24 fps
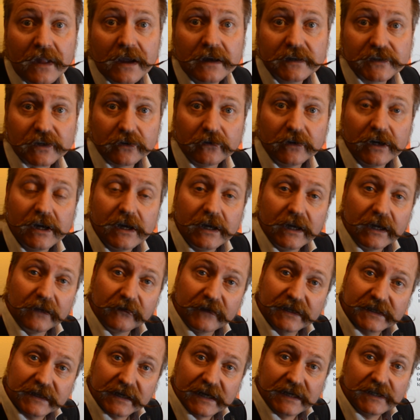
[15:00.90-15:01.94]
So in
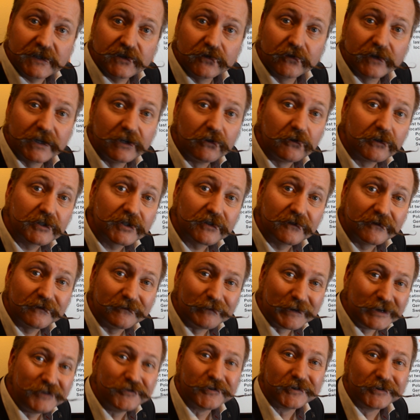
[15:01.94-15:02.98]
this case, you can also,
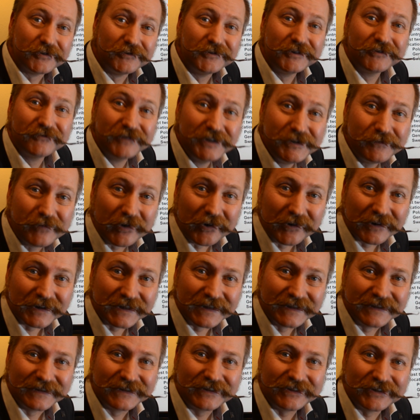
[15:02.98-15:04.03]
when you're doing
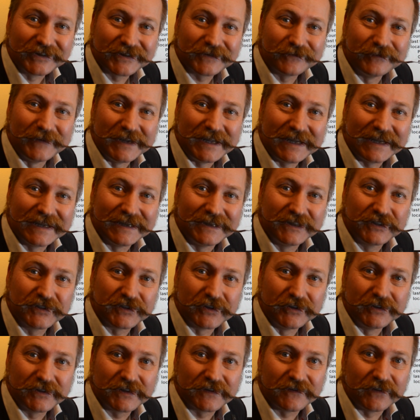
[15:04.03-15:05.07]
reporting, just make a
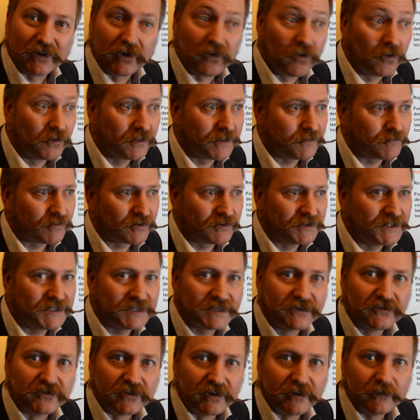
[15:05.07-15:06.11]
search for all the employees
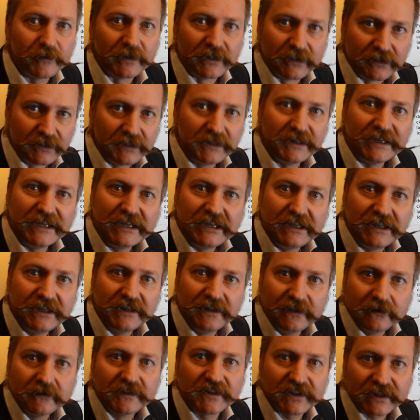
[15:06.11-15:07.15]
in Germany, DE
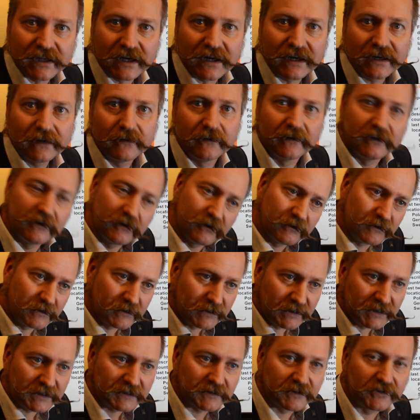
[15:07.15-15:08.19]
star,
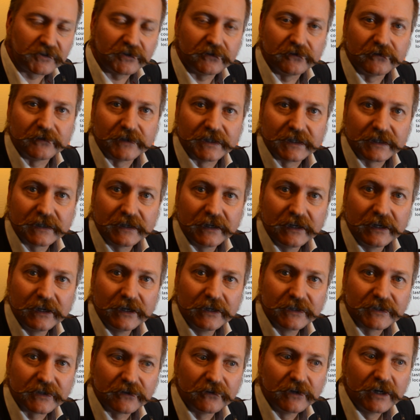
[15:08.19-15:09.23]
executed.
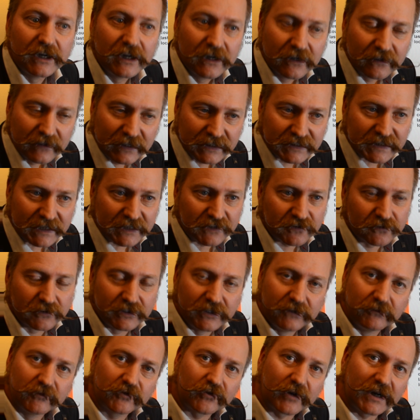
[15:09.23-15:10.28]
So let's
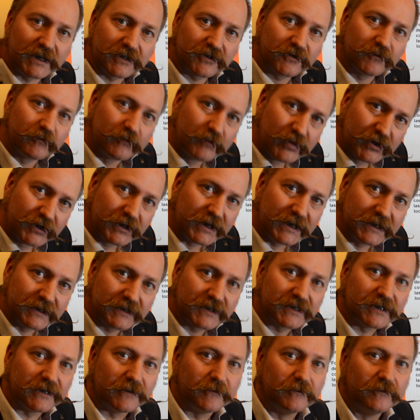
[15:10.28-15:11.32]
actually try to put in
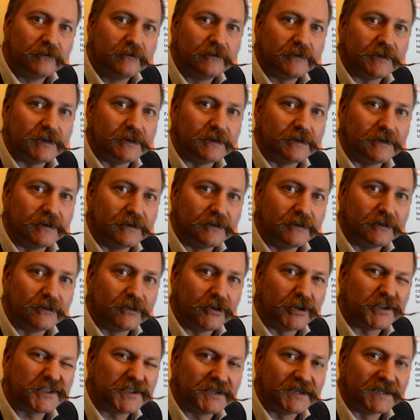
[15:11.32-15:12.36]
some
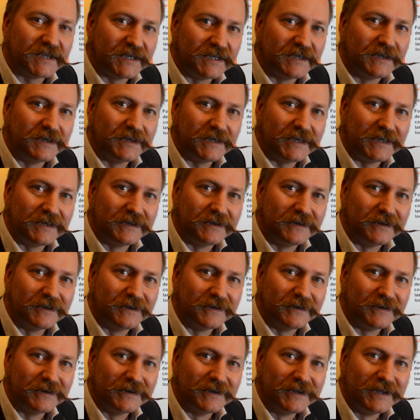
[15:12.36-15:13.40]
logic in
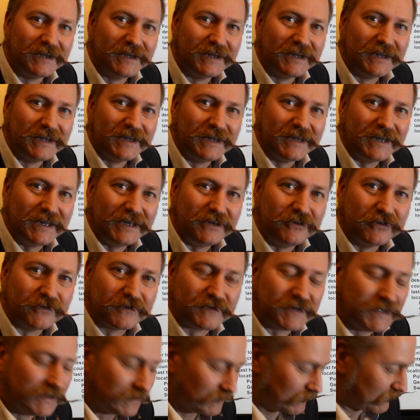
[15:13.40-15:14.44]
your
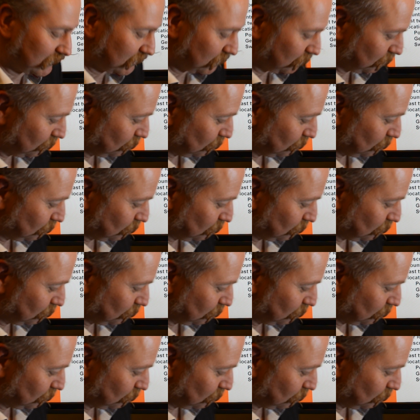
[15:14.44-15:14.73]
fields.